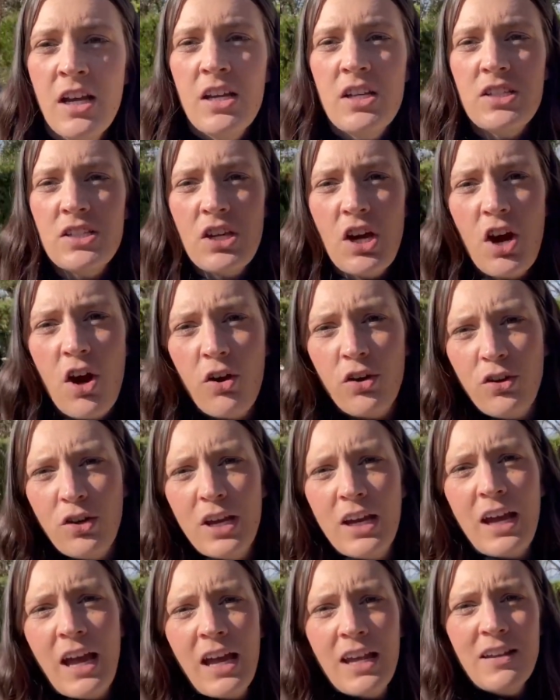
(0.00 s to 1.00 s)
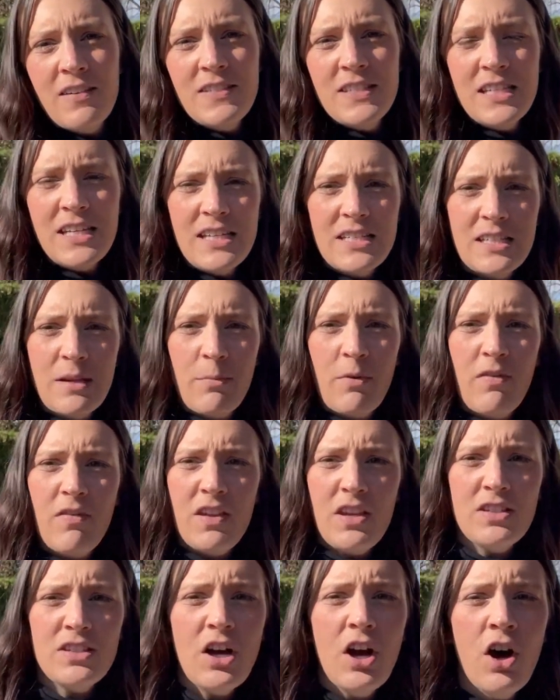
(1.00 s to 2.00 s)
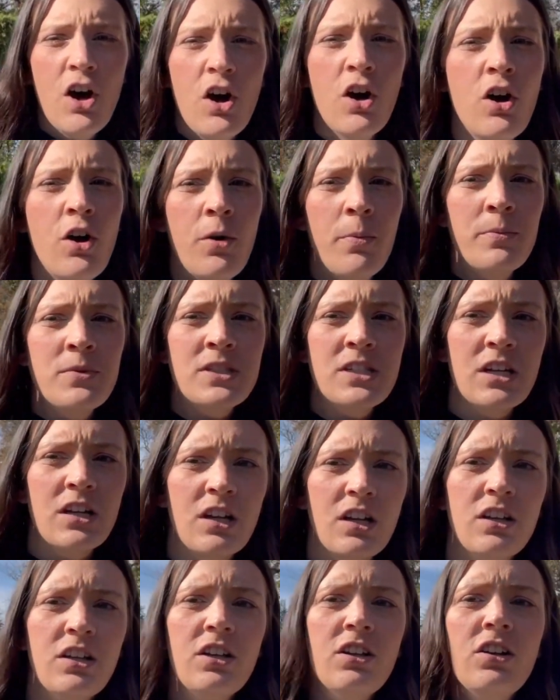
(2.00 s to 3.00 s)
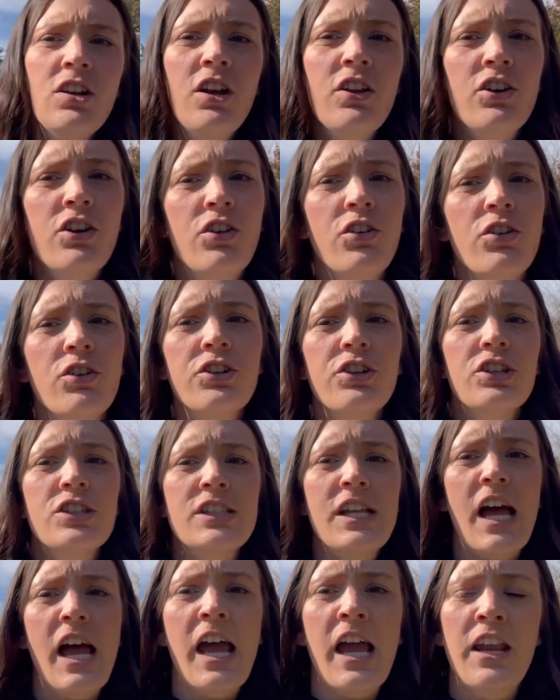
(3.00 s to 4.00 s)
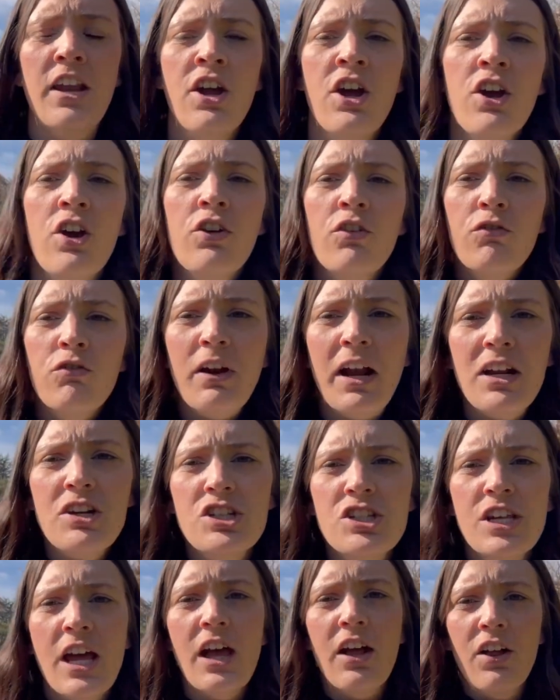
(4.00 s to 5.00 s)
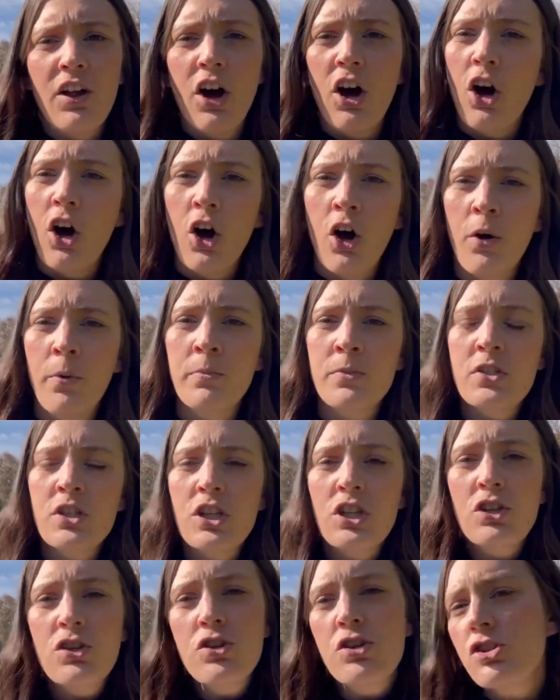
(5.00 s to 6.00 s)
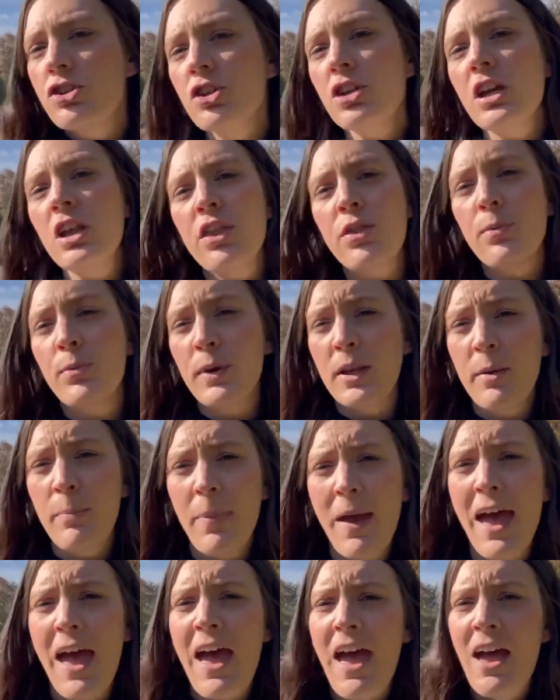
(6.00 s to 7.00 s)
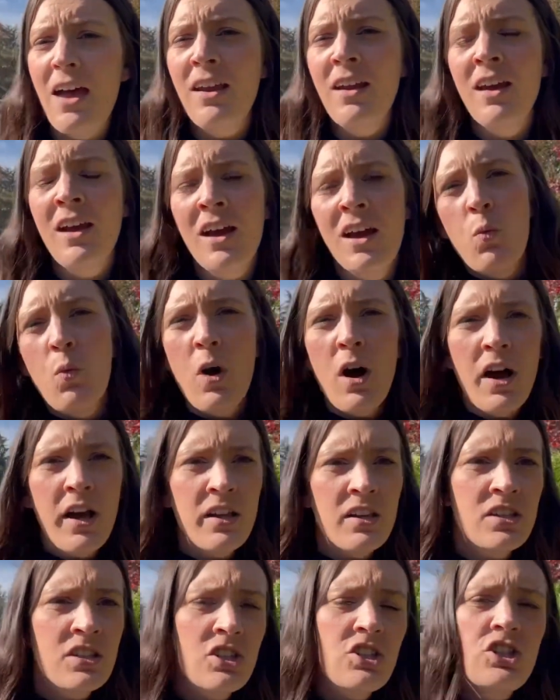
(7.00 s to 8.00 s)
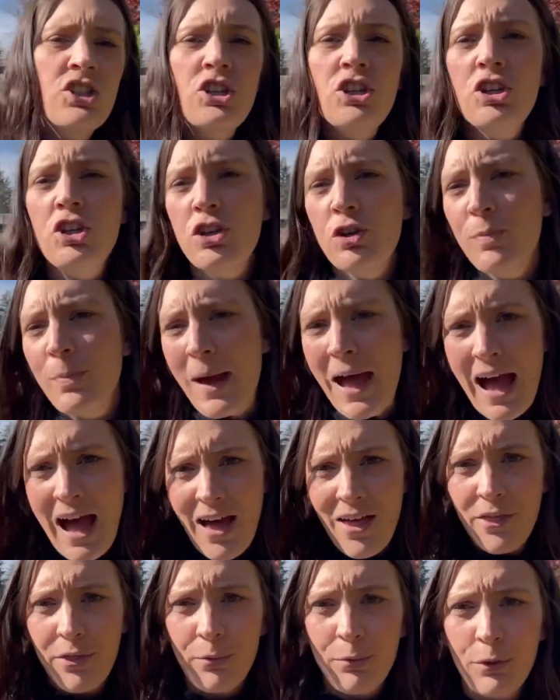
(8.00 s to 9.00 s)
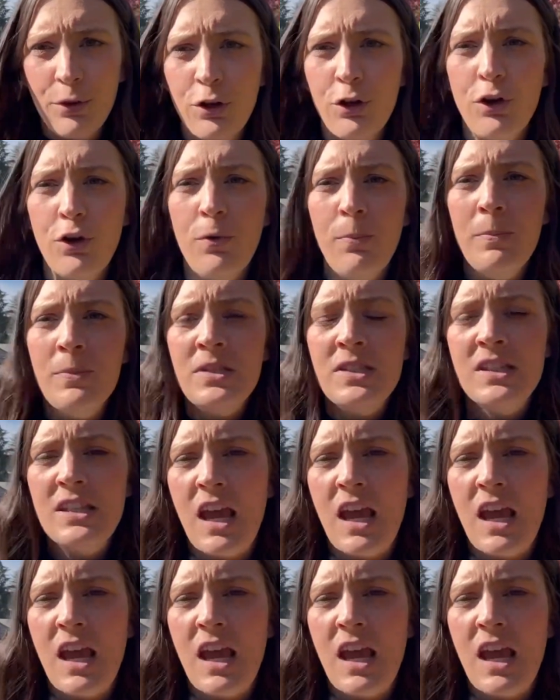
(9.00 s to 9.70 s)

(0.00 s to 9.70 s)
So you can kind of see some of these homes. They're a little on the older side, ranch style homes, usually 3-bed, 1 to 2 bathrooms.